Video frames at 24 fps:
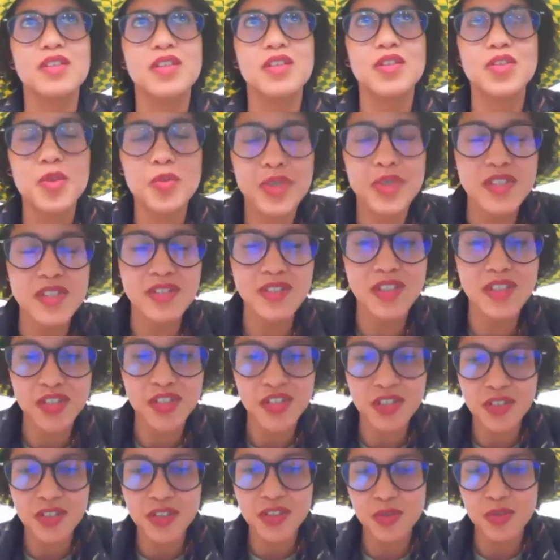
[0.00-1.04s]
in your presentation,
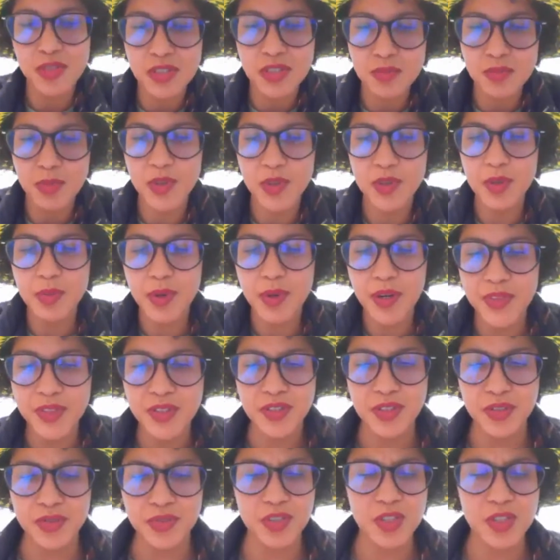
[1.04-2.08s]
you spoke about the
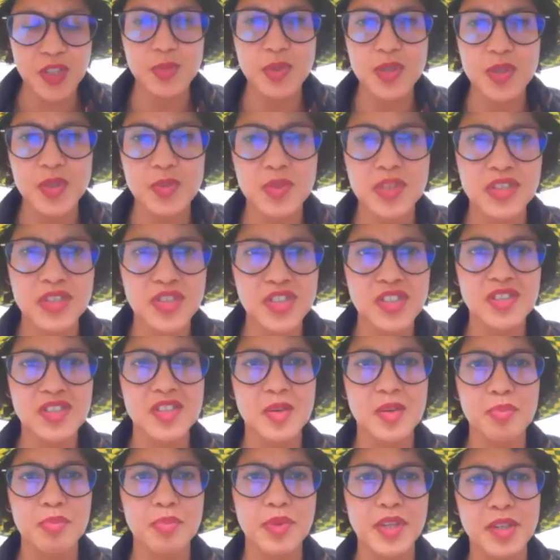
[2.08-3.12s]
difference between just a
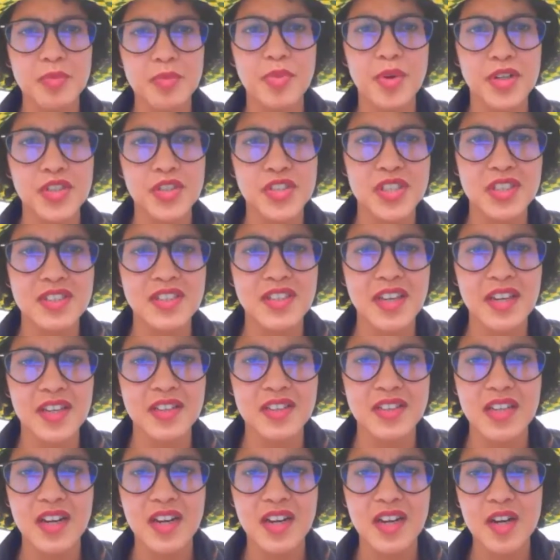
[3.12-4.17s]
big project
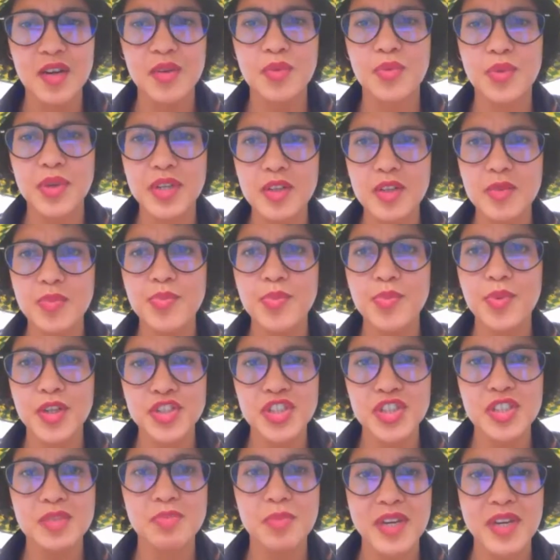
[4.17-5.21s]
and a real
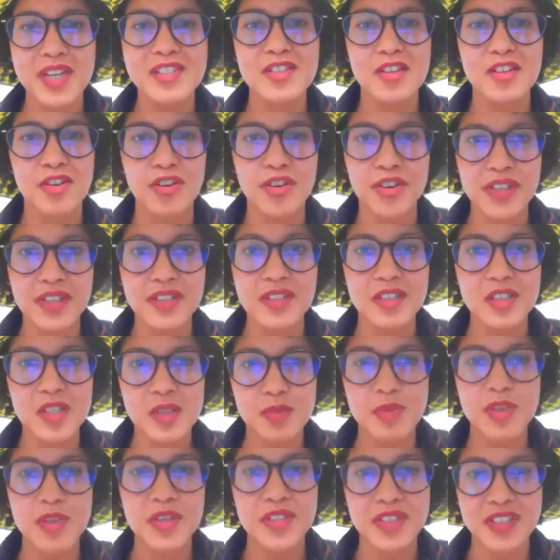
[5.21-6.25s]
project-based learning
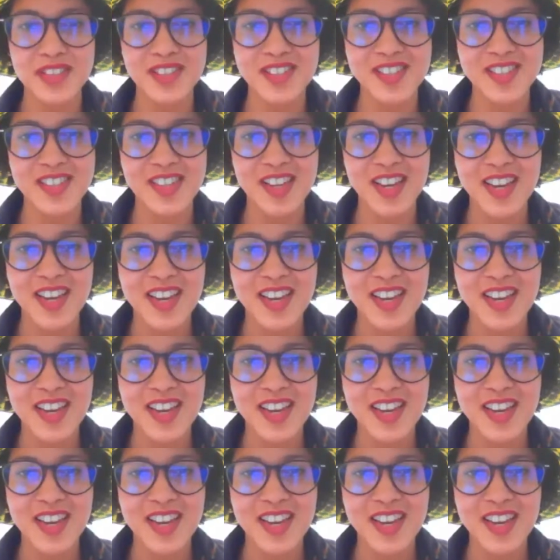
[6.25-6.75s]
experience.